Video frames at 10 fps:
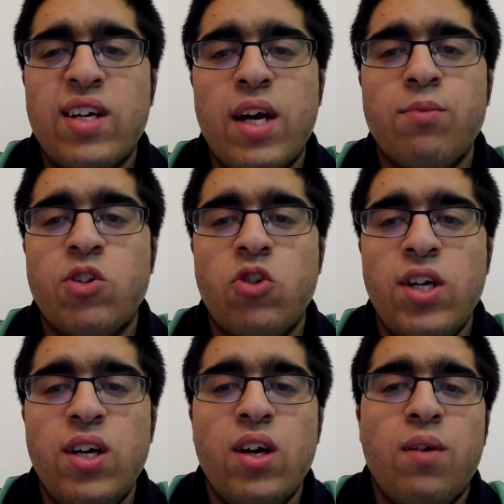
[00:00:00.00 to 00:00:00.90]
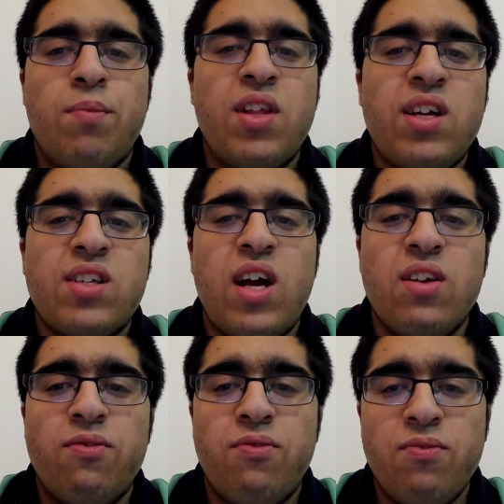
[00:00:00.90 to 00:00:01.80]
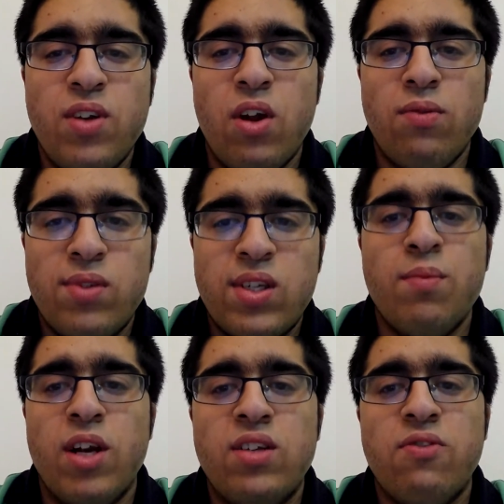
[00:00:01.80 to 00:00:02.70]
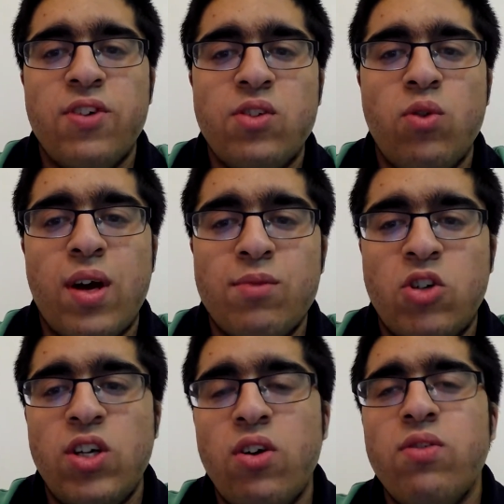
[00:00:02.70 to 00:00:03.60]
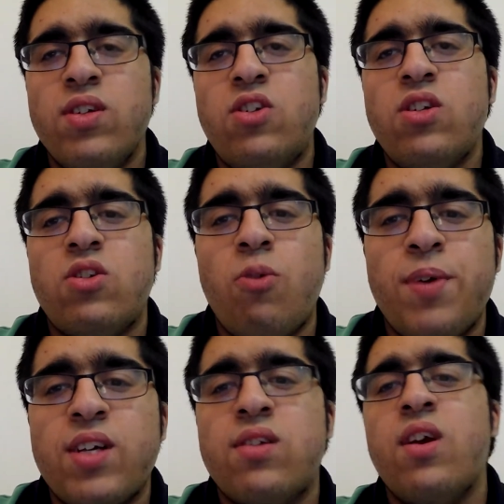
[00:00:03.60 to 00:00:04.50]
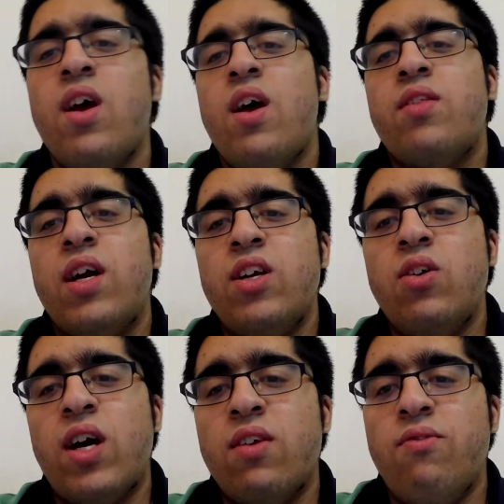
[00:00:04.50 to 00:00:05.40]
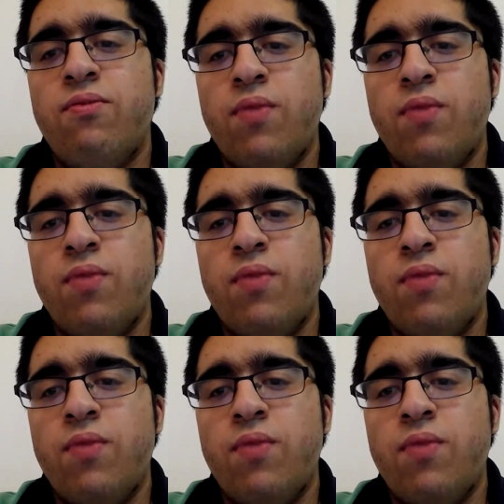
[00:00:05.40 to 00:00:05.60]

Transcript: chemistry, but that's kind of similar to physical chemistry. It's just topics that you kind of